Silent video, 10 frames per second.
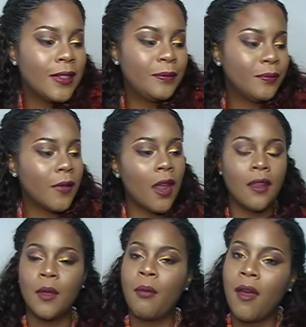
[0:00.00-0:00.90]

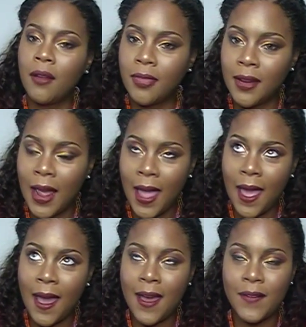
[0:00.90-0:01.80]
And another
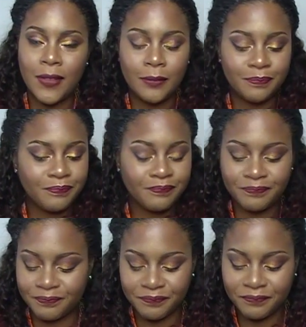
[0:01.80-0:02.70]
product that I
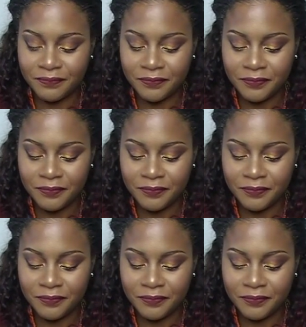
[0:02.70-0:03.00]
have,